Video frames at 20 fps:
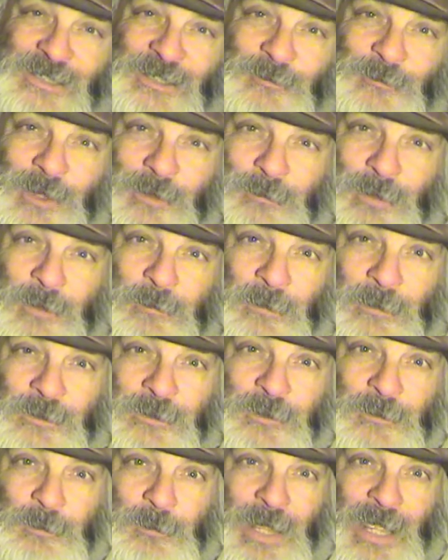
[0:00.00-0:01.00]
You want people
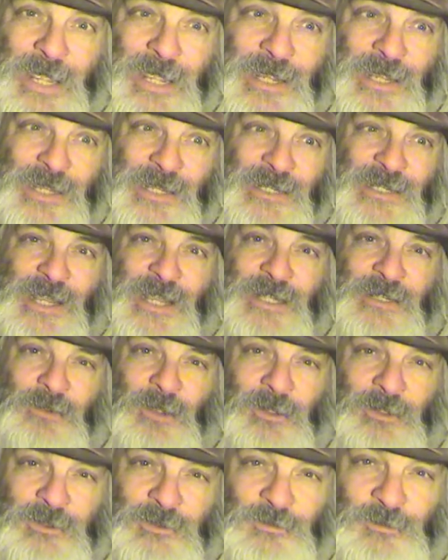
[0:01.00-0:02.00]
to pay
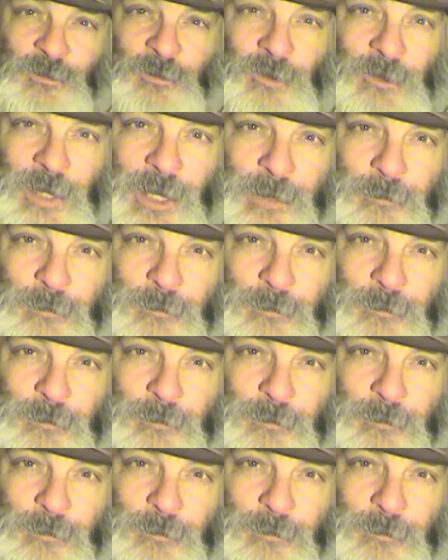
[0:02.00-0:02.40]
$9 for